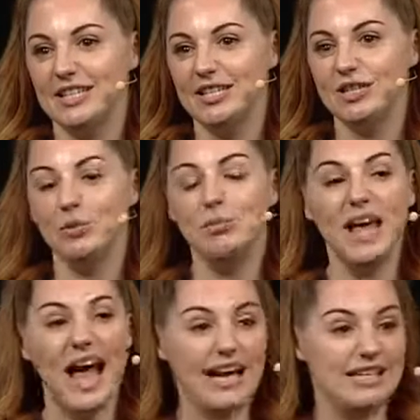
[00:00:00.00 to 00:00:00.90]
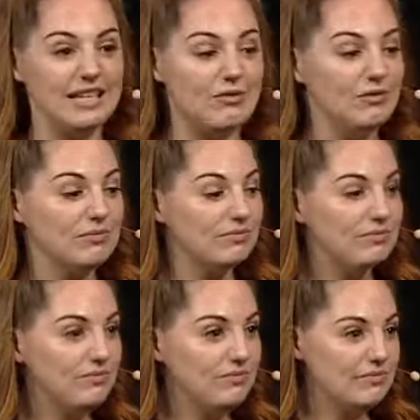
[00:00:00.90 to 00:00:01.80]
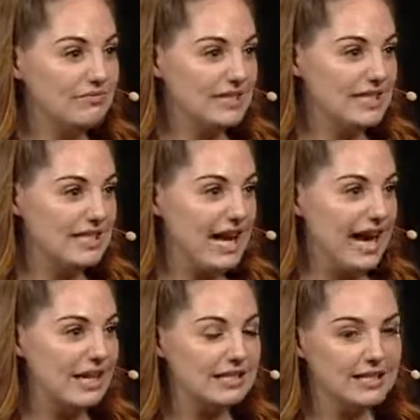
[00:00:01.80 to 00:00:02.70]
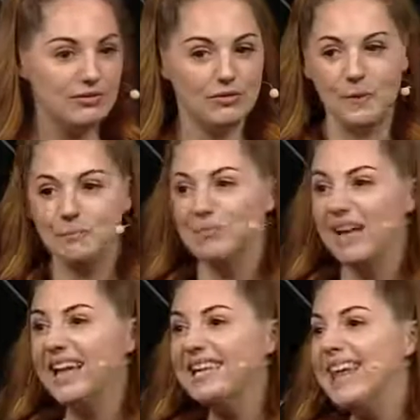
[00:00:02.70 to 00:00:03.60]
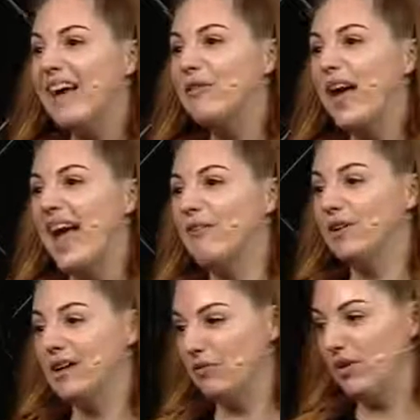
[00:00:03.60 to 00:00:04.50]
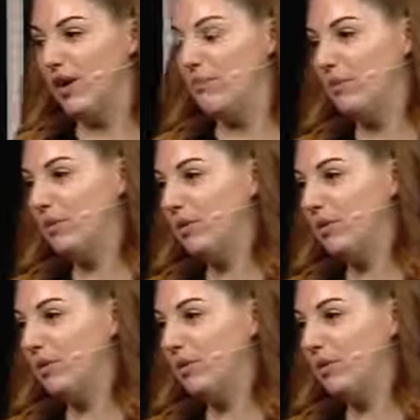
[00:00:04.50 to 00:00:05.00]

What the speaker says: So be active, stay active, and never ever give up.